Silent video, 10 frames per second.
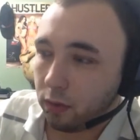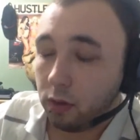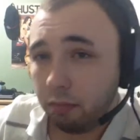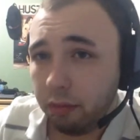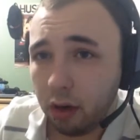
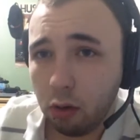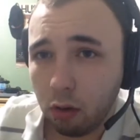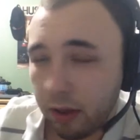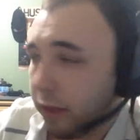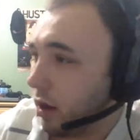It's pretty
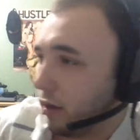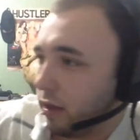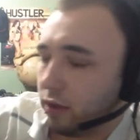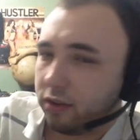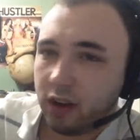cool. And then on
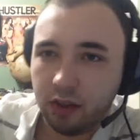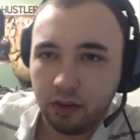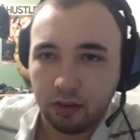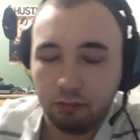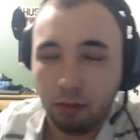the other side,
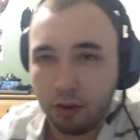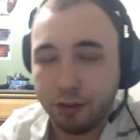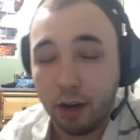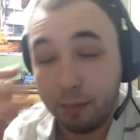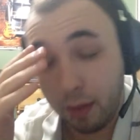there's other
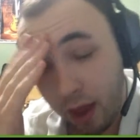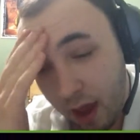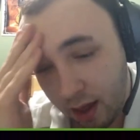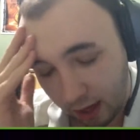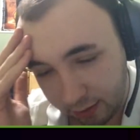stuff, but
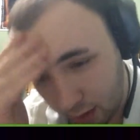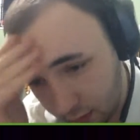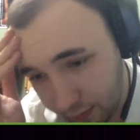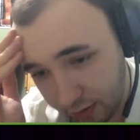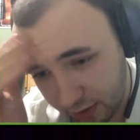that's not
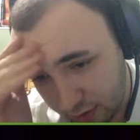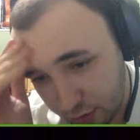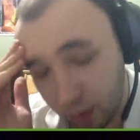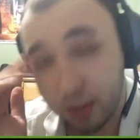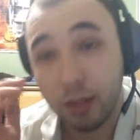relevant to the
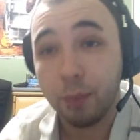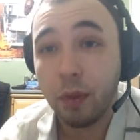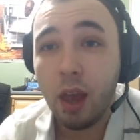story. So,